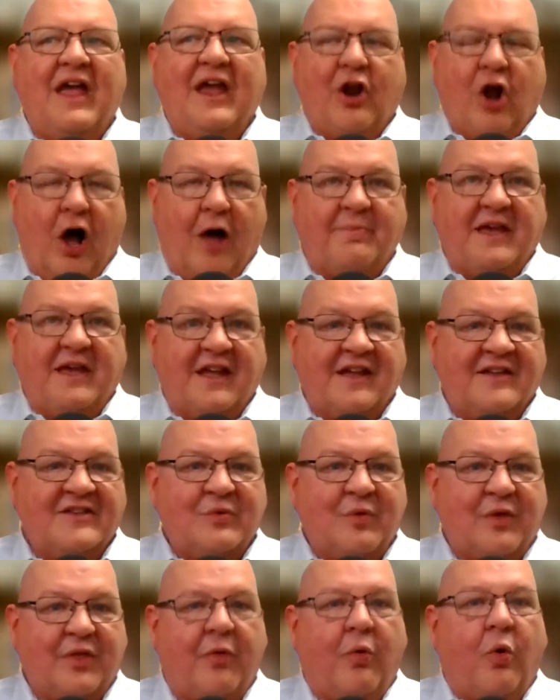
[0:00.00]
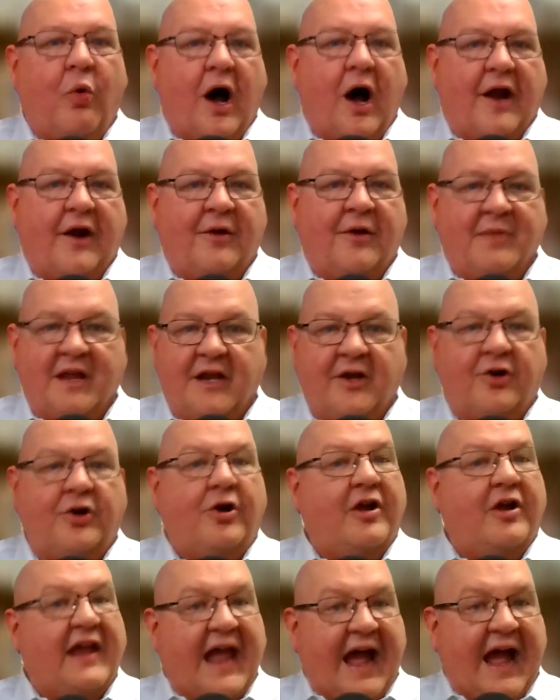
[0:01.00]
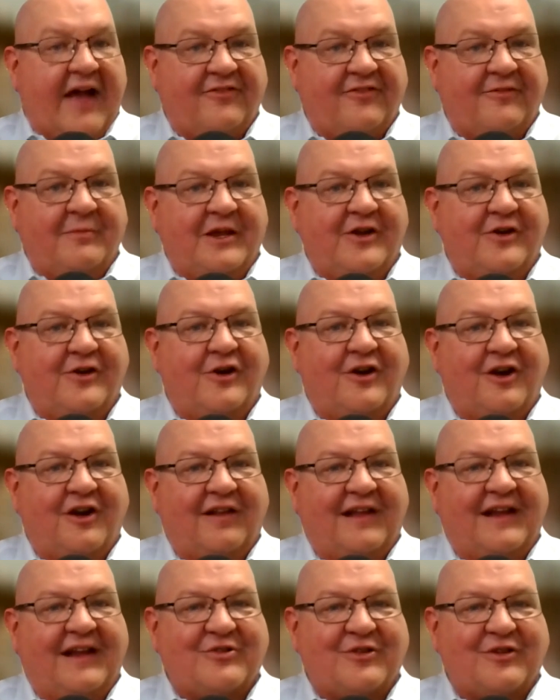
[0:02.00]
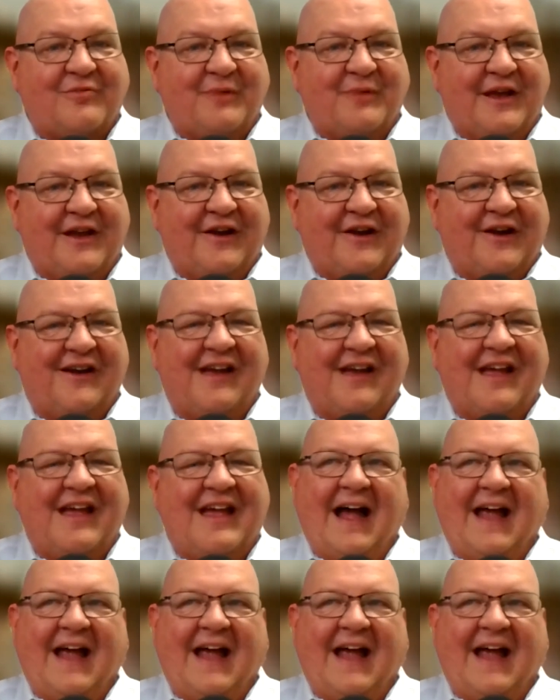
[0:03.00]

it all begins with a water meter, a gas meter, an electric meter.